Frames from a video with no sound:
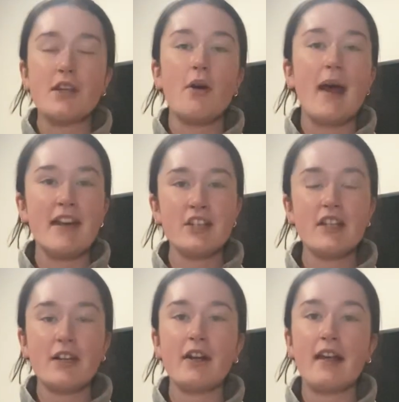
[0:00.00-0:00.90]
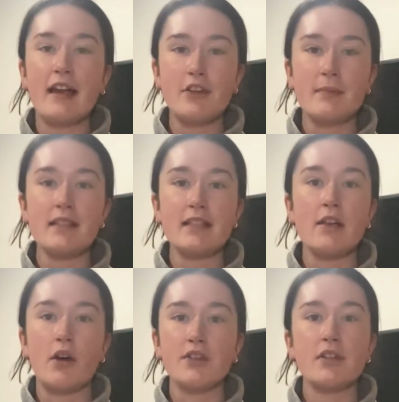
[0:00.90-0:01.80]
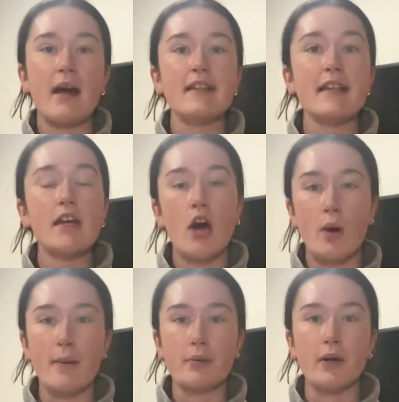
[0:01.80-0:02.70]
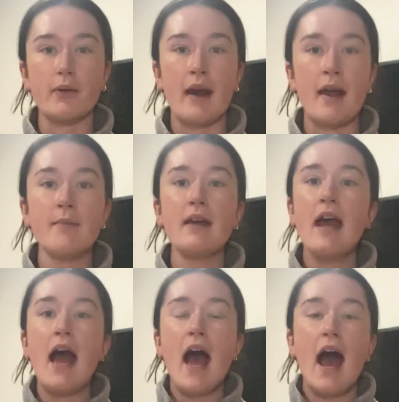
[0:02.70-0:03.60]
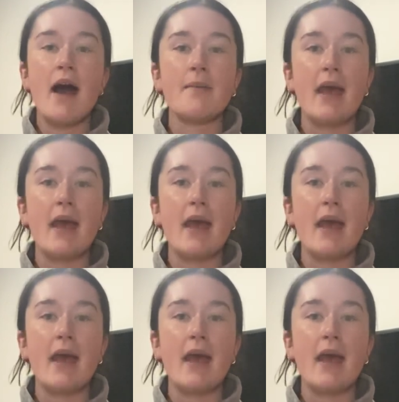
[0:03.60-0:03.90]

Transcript: So engineering at U B C also has a co-op program. Um,